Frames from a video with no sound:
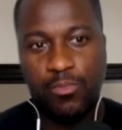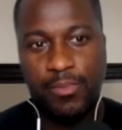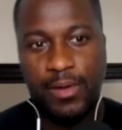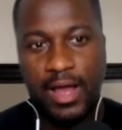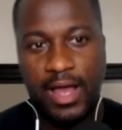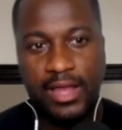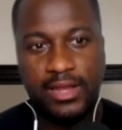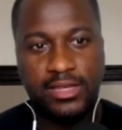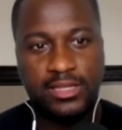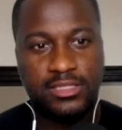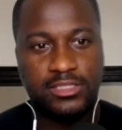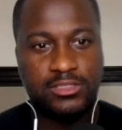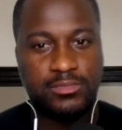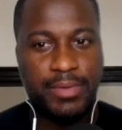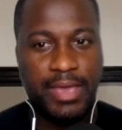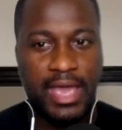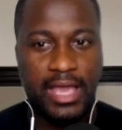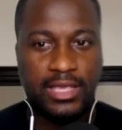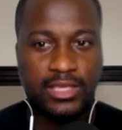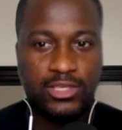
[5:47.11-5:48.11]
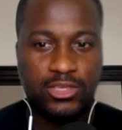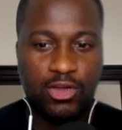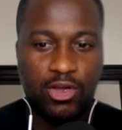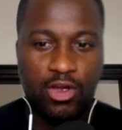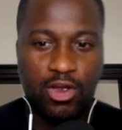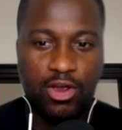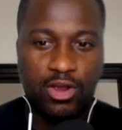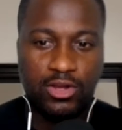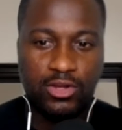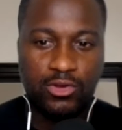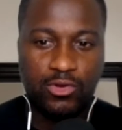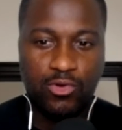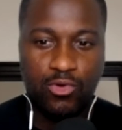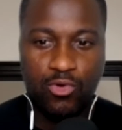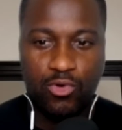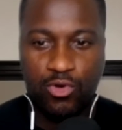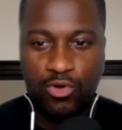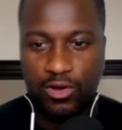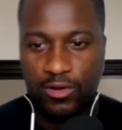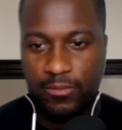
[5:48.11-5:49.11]
Biden's backyard
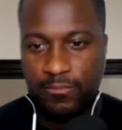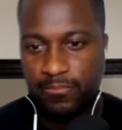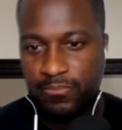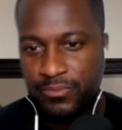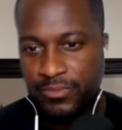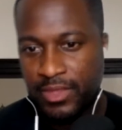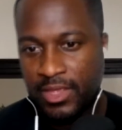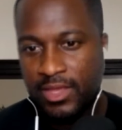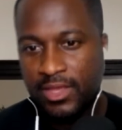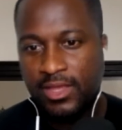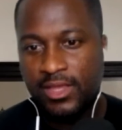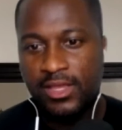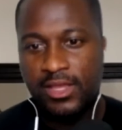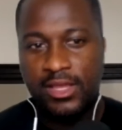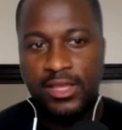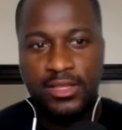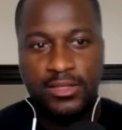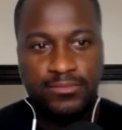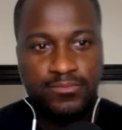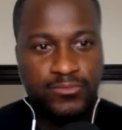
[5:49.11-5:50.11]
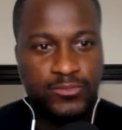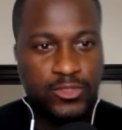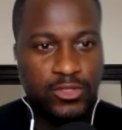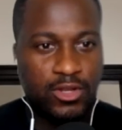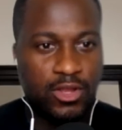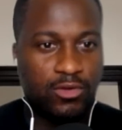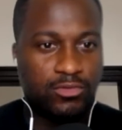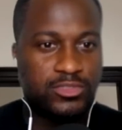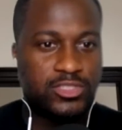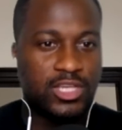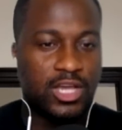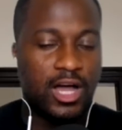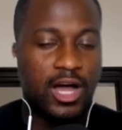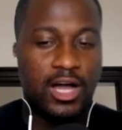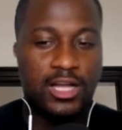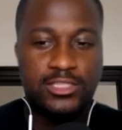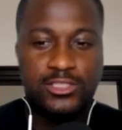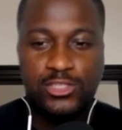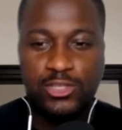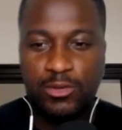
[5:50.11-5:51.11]
or you know, to
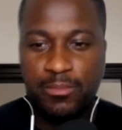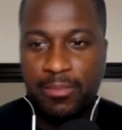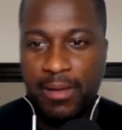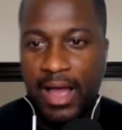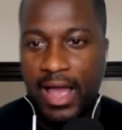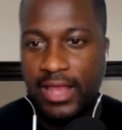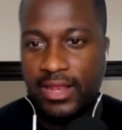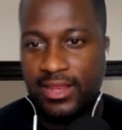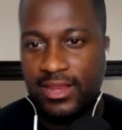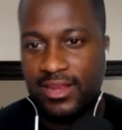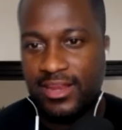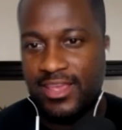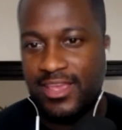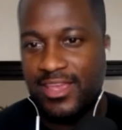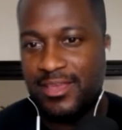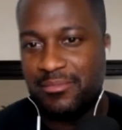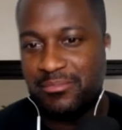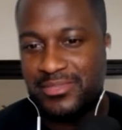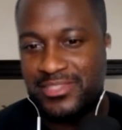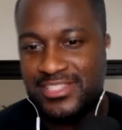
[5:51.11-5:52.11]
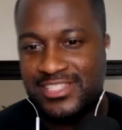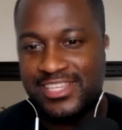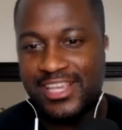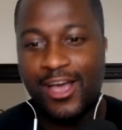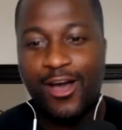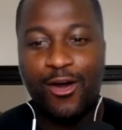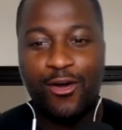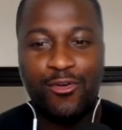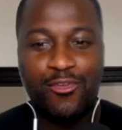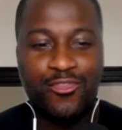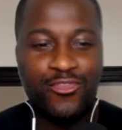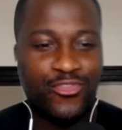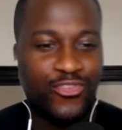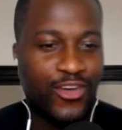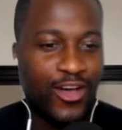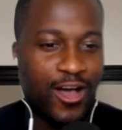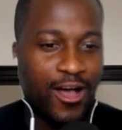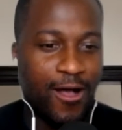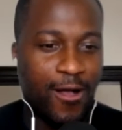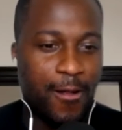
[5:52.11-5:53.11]
Hunter Biden himself.
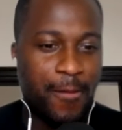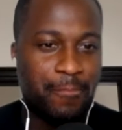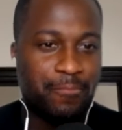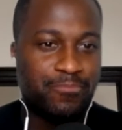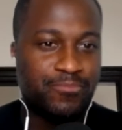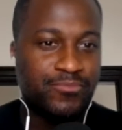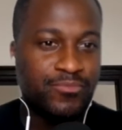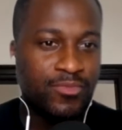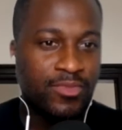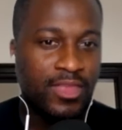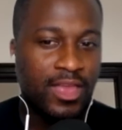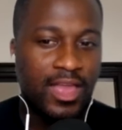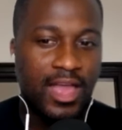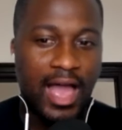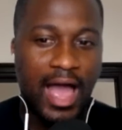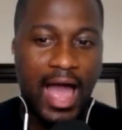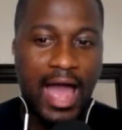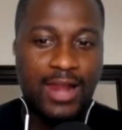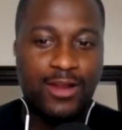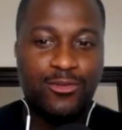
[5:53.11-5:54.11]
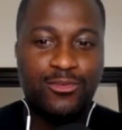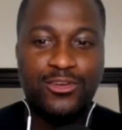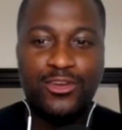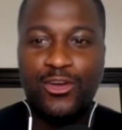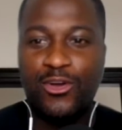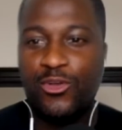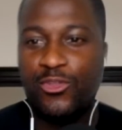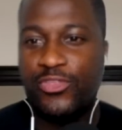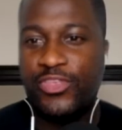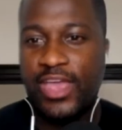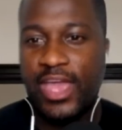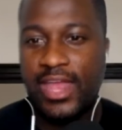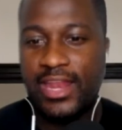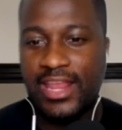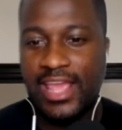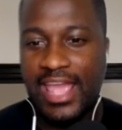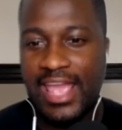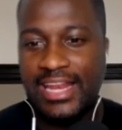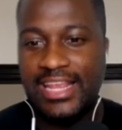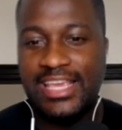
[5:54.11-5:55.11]
Um, mm-hmm. I don't know that
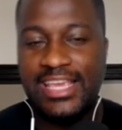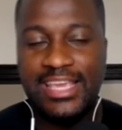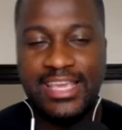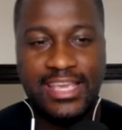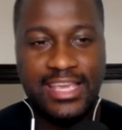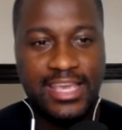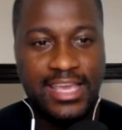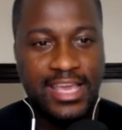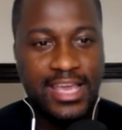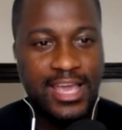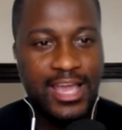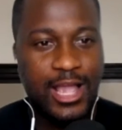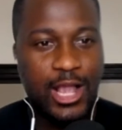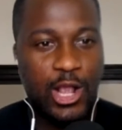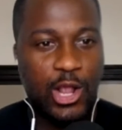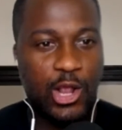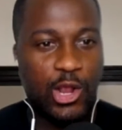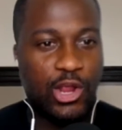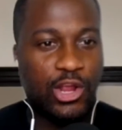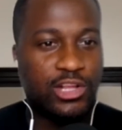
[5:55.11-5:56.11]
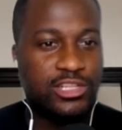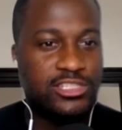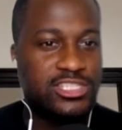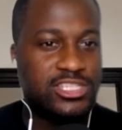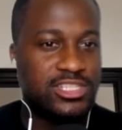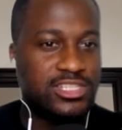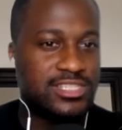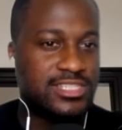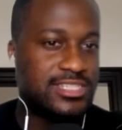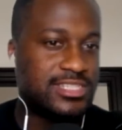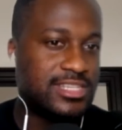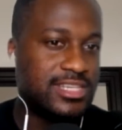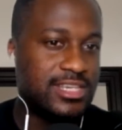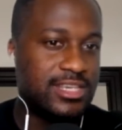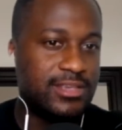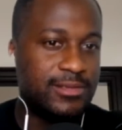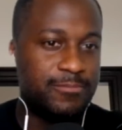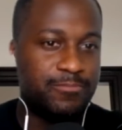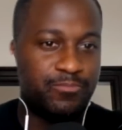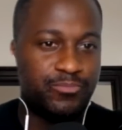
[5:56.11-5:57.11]
any
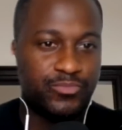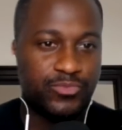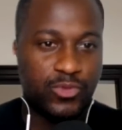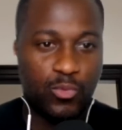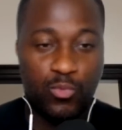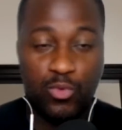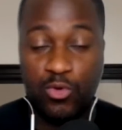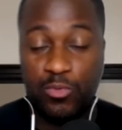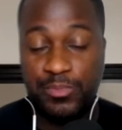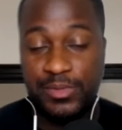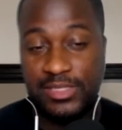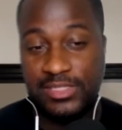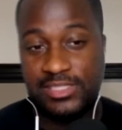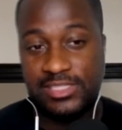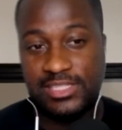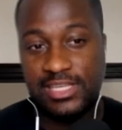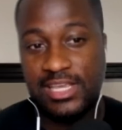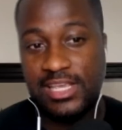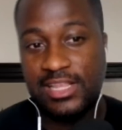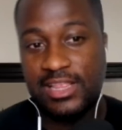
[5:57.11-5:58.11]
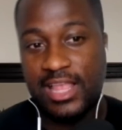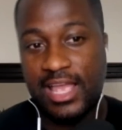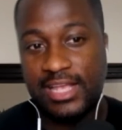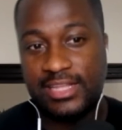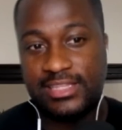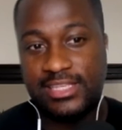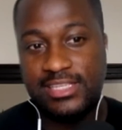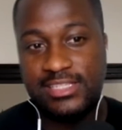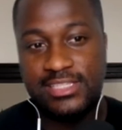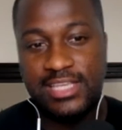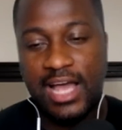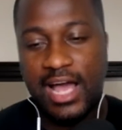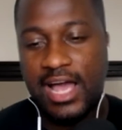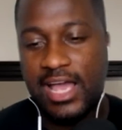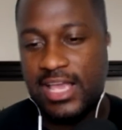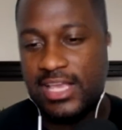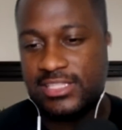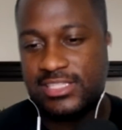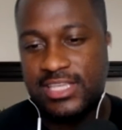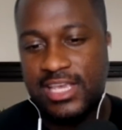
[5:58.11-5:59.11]
urgency will be seen. Like these
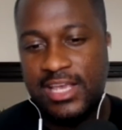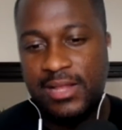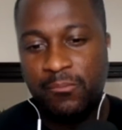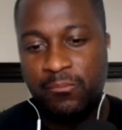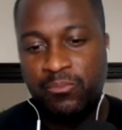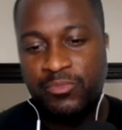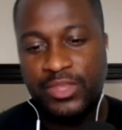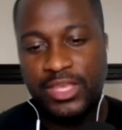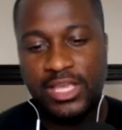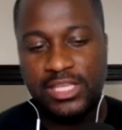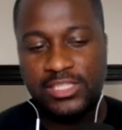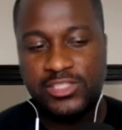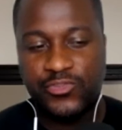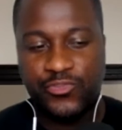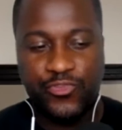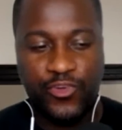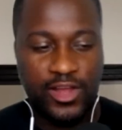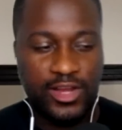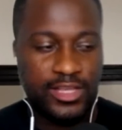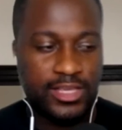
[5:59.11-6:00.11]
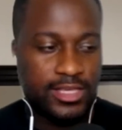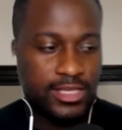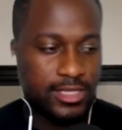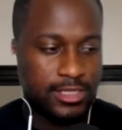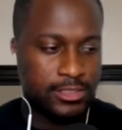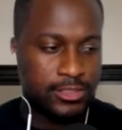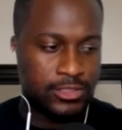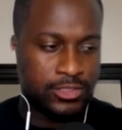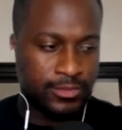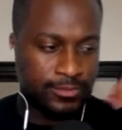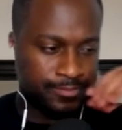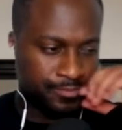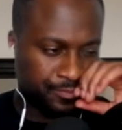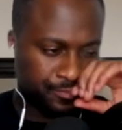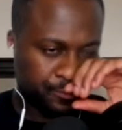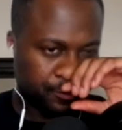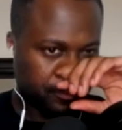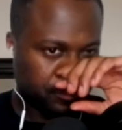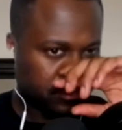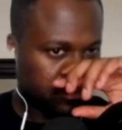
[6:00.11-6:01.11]
guys, it's it's funny because
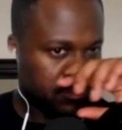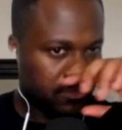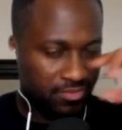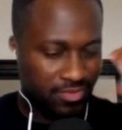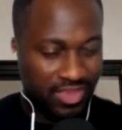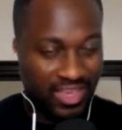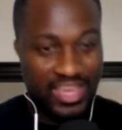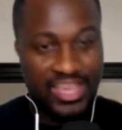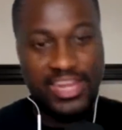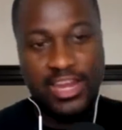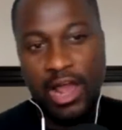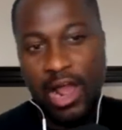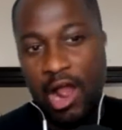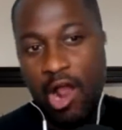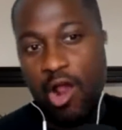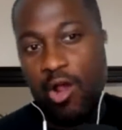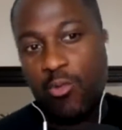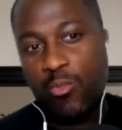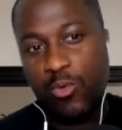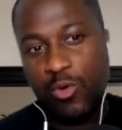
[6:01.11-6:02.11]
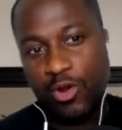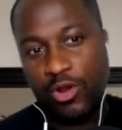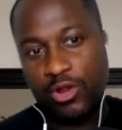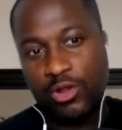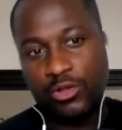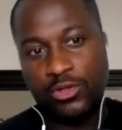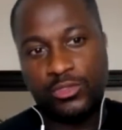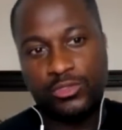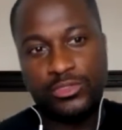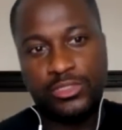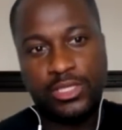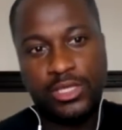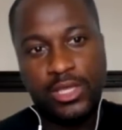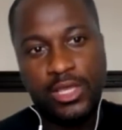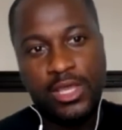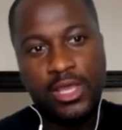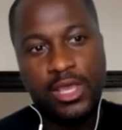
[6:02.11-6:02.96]
in our world,